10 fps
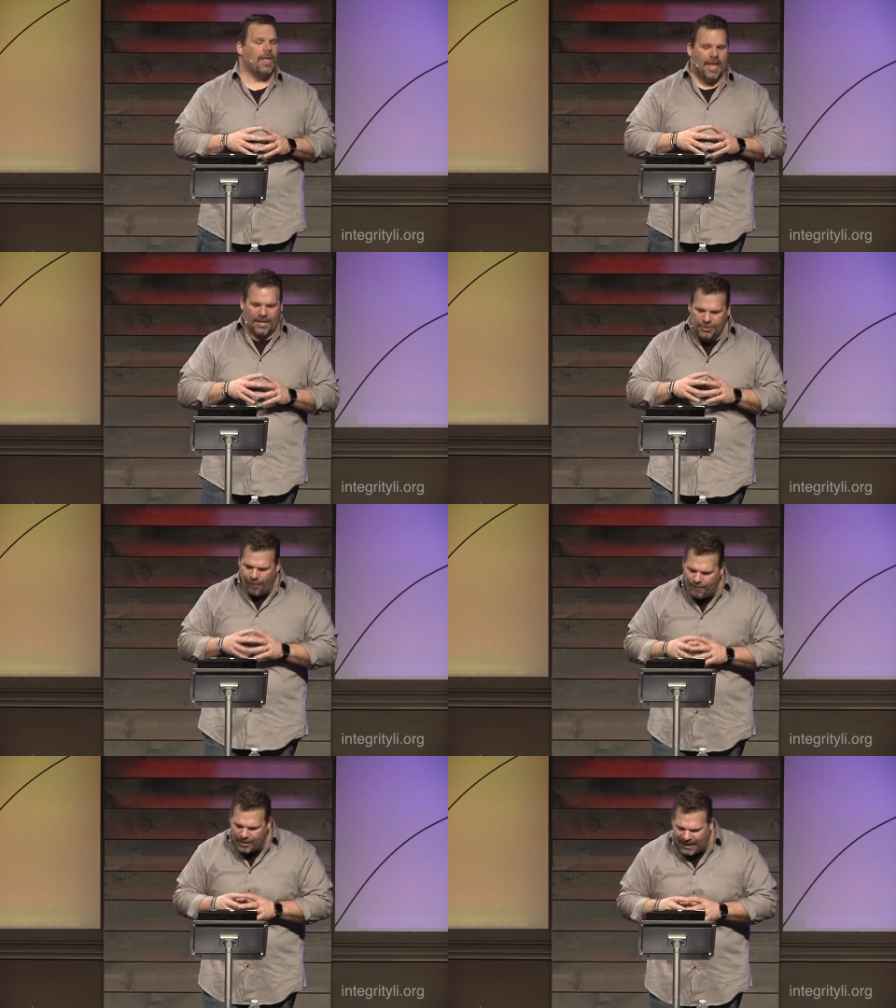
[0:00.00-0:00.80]
It is a
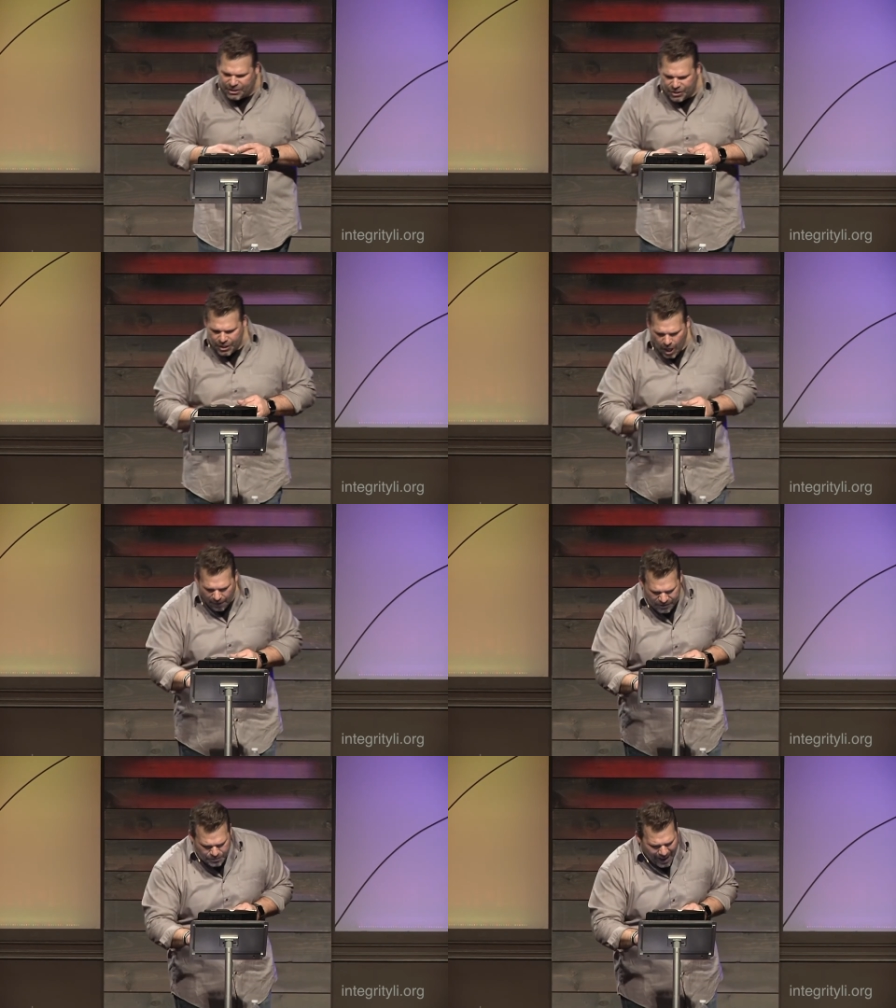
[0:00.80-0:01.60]
revelation
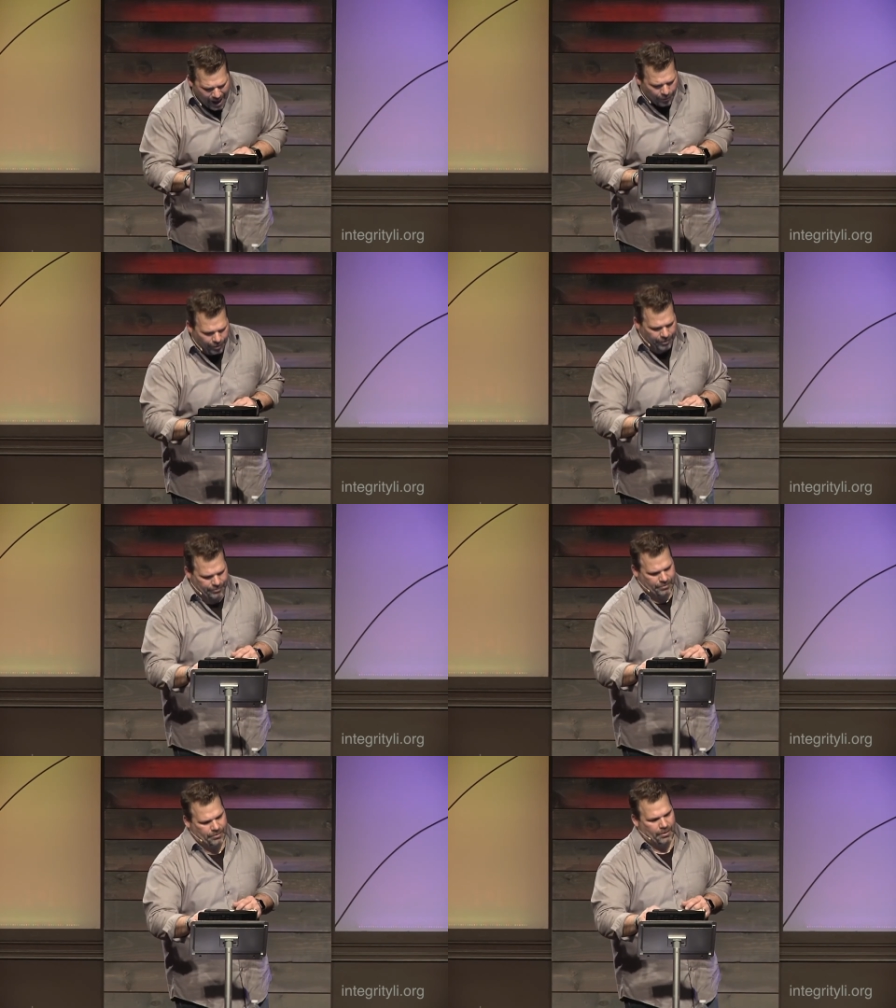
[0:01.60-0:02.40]
of his power,
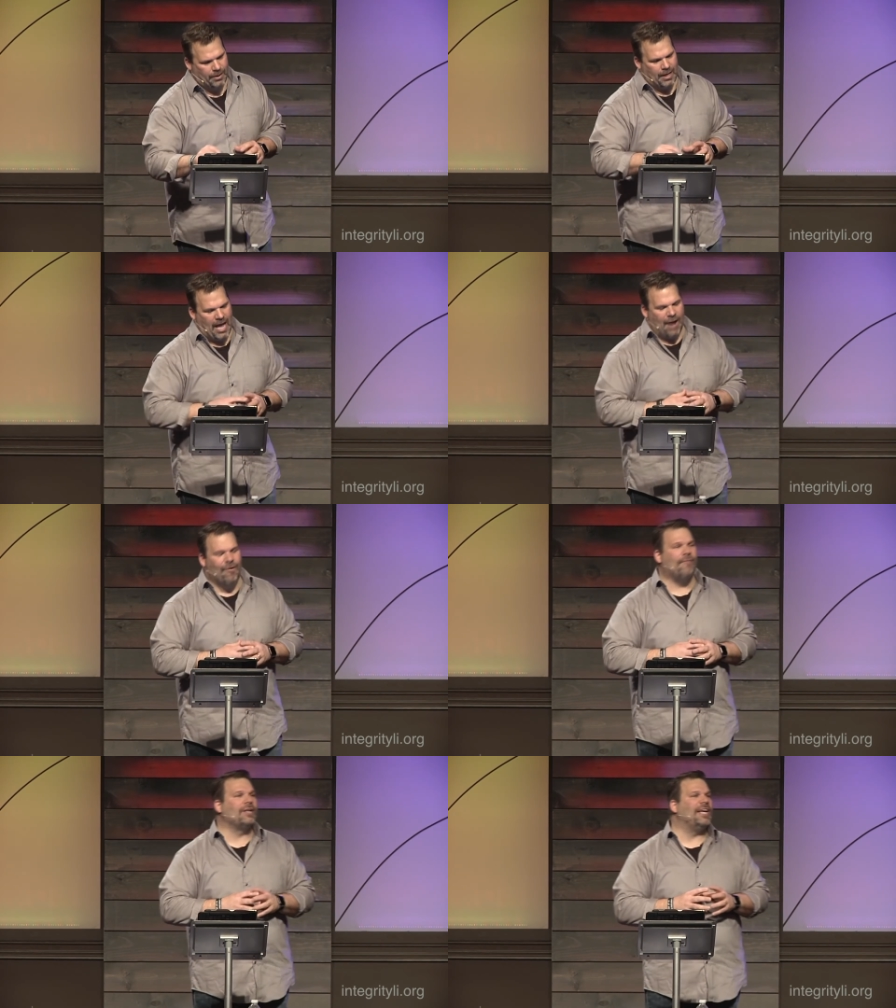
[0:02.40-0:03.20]
a
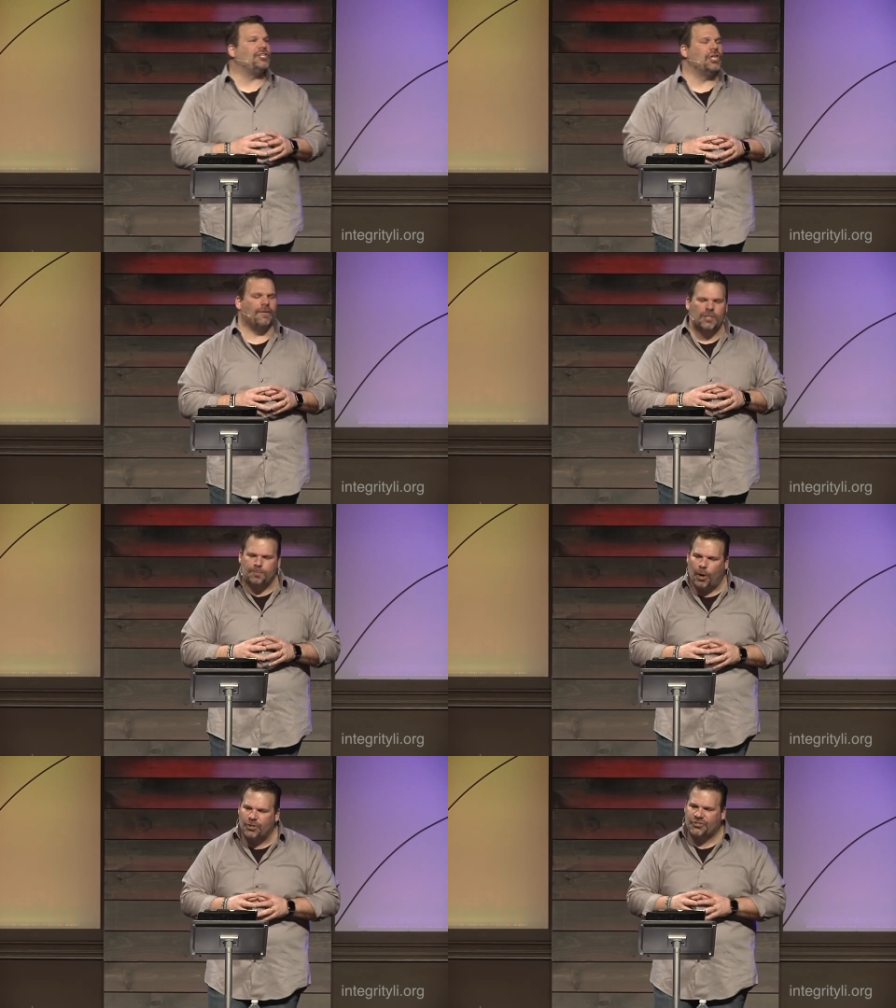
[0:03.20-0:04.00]
revelation of his
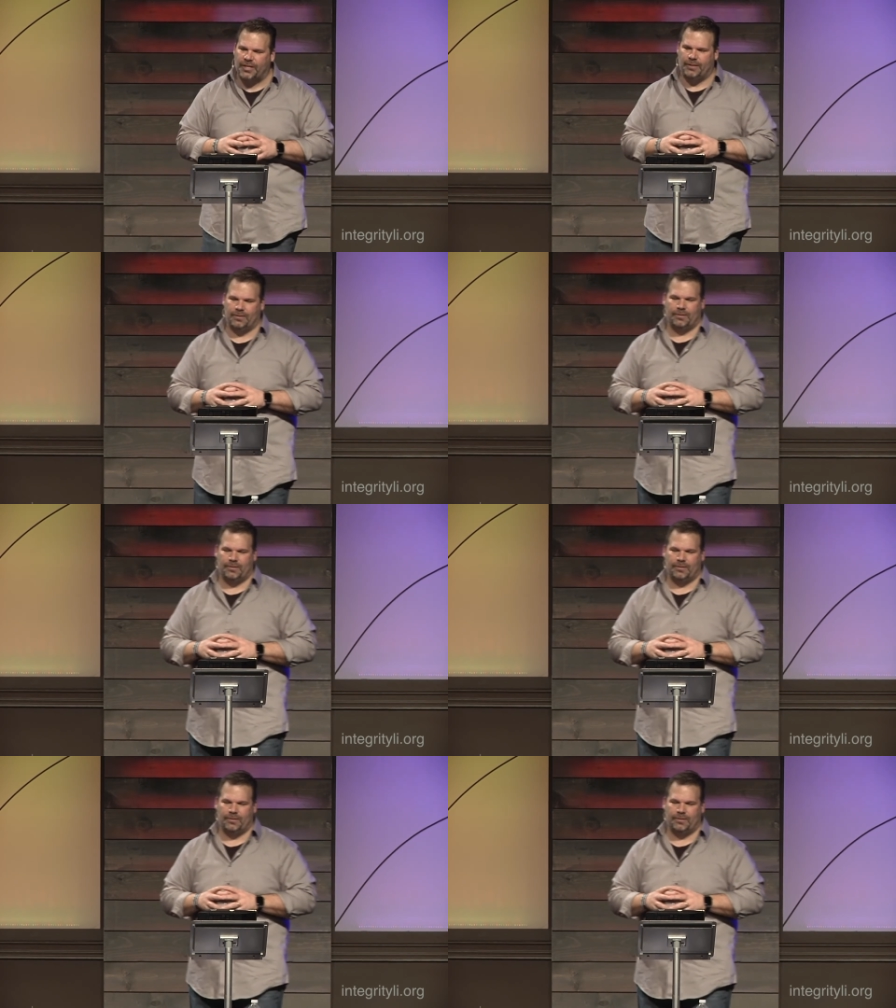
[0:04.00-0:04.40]
person.